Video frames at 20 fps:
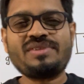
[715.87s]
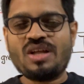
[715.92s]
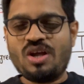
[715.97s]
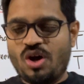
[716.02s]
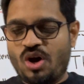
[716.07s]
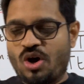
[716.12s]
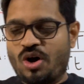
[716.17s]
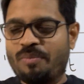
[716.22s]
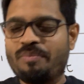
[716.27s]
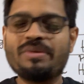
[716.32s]

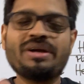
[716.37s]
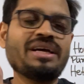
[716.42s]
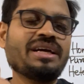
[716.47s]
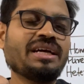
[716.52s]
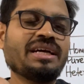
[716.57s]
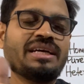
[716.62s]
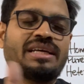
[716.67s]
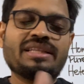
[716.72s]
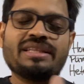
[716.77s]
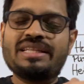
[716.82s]
Hope
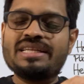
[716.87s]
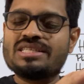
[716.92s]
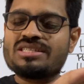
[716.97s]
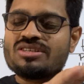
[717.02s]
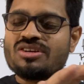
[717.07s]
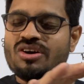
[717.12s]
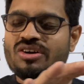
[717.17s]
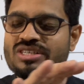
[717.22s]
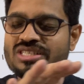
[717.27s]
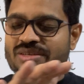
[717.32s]
this
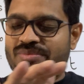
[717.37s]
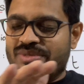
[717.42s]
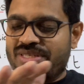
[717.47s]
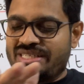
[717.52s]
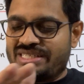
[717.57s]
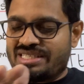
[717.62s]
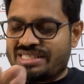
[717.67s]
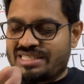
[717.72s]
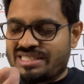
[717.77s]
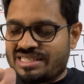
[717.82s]
concept
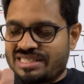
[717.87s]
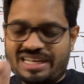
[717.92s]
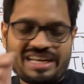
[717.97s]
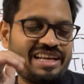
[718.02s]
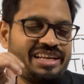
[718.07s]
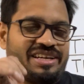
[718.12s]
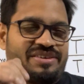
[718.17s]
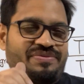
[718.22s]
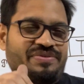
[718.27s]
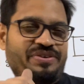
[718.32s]
is
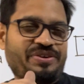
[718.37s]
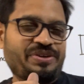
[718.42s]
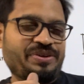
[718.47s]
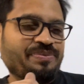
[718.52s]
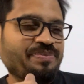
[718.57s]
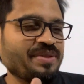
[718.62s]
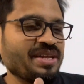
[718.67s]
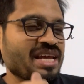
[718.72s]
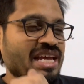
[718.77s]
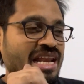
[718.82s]
clear for you.
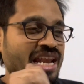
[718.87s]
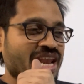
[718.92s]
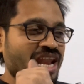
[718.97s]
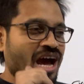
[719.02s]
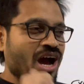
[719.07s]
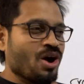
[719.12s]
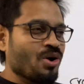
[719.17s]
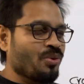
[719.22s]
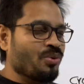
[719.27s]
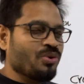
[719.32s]

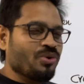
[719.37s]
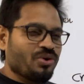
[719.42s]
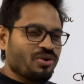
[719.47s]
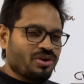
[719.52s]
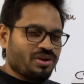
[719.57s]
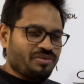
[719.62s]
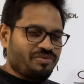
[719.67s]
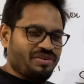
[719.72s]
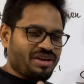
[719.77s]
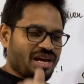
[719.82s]
Now
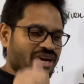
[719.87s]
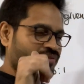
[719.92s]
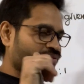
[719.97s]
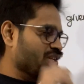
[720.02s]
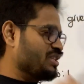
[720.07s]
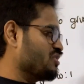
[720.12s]
we have a